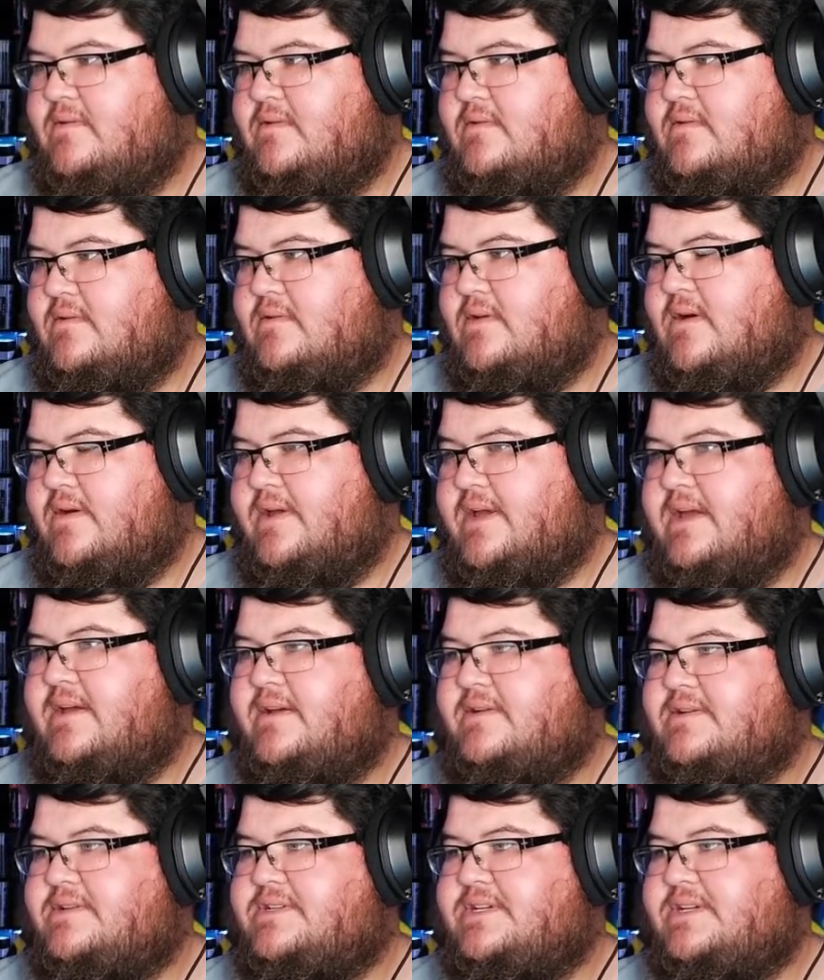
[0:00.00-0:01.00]
Oh yeah,
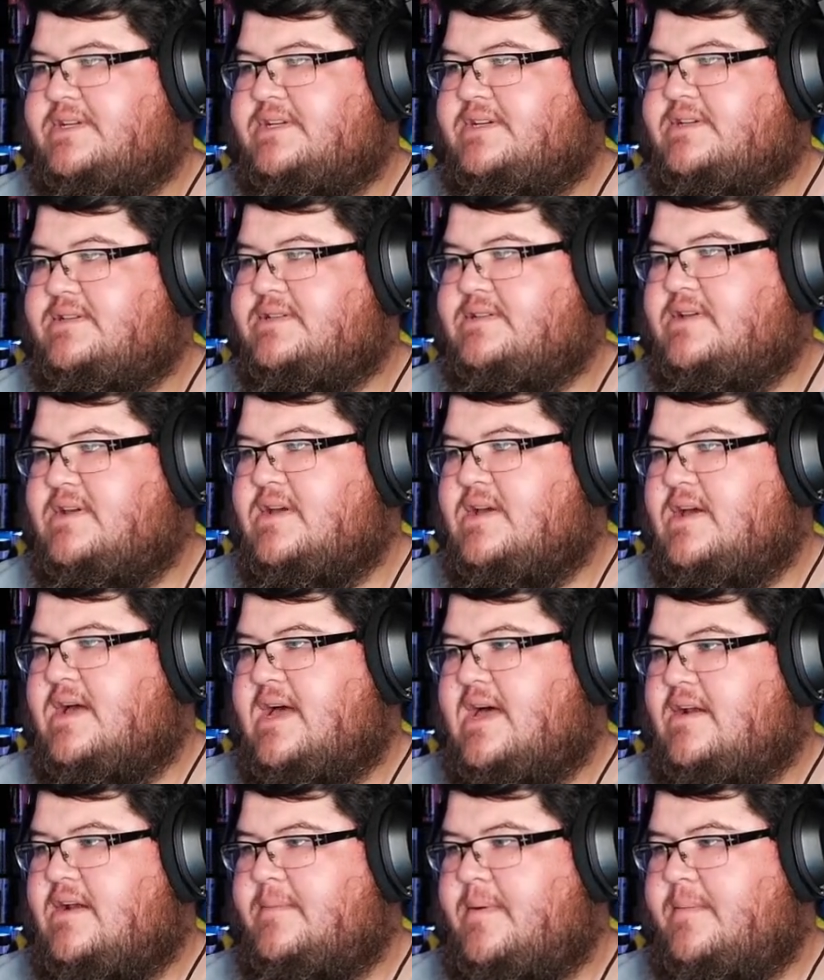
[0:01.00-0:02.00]
here she is.
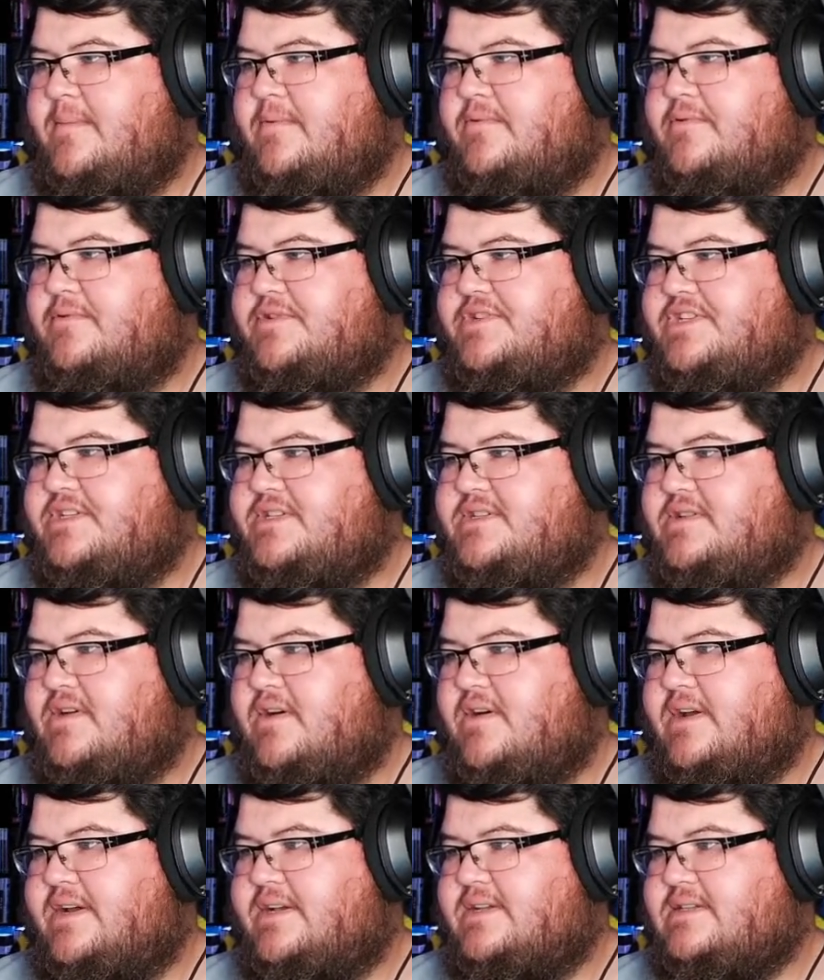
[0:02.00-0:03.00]
I don't remember who she's
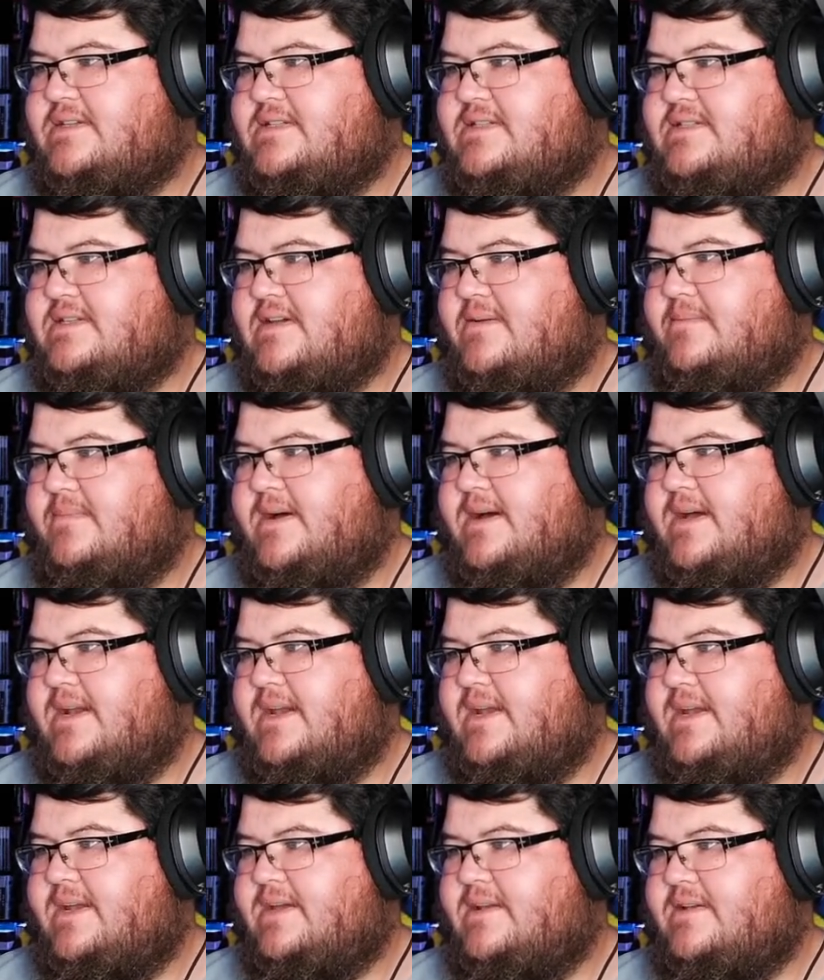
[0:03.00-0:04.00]
talking to,
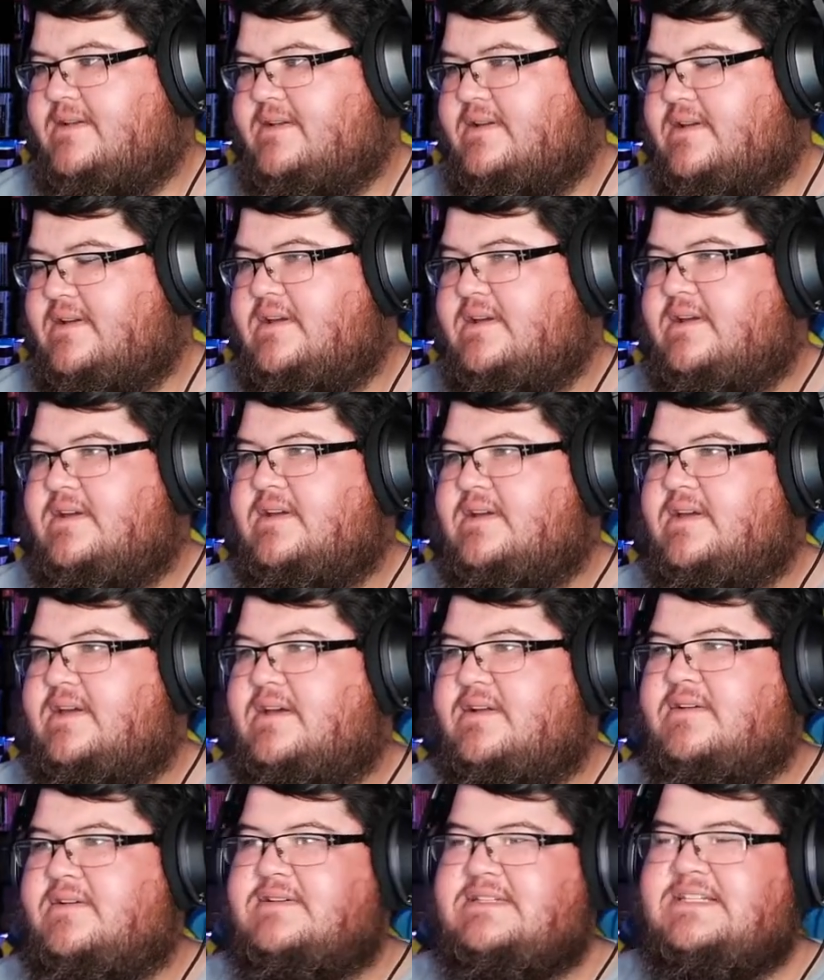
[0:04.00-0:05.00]
somebody, and it
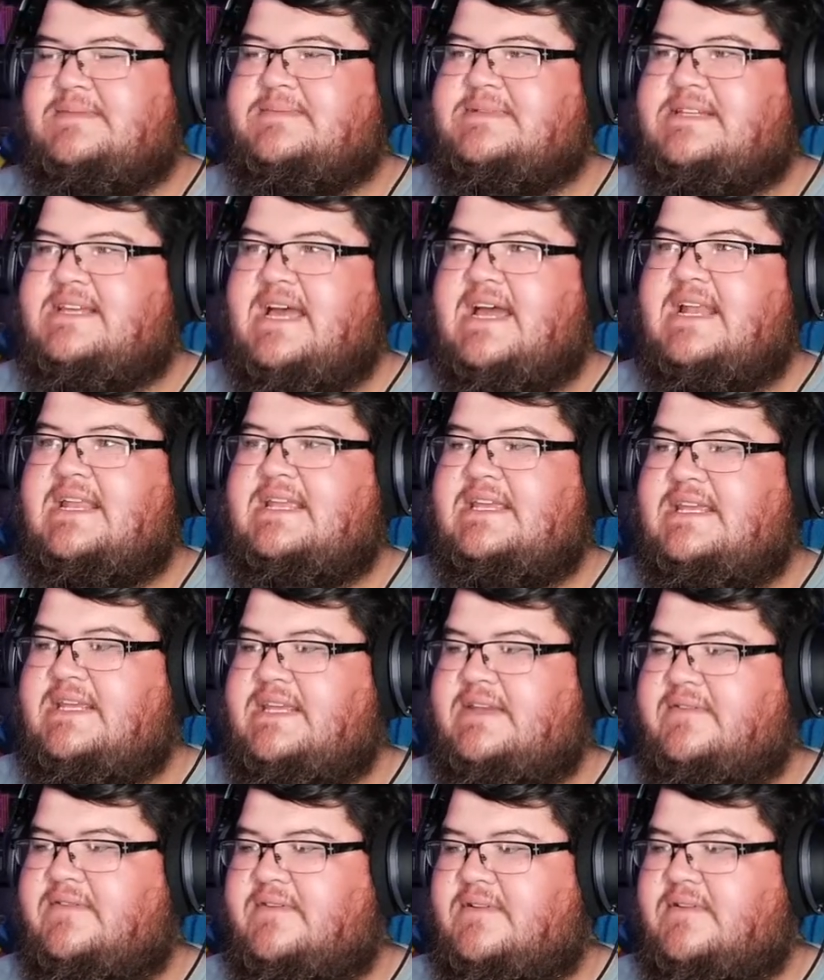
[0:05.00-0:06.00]
all seems kind of
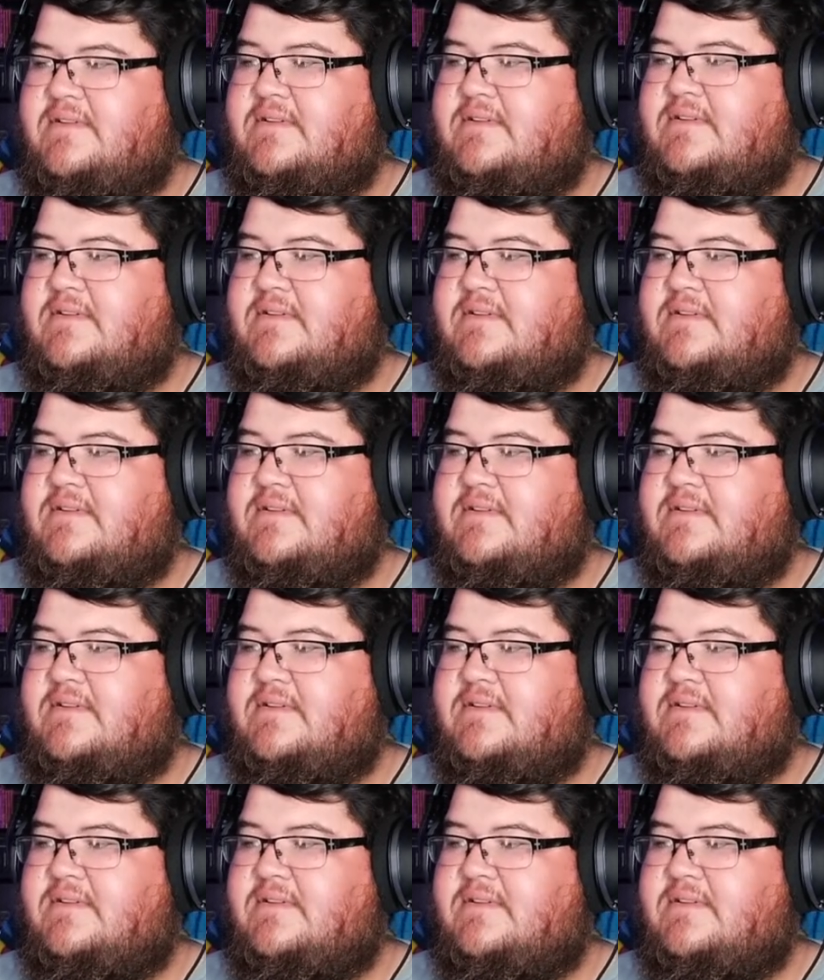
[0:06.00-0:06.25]
evil,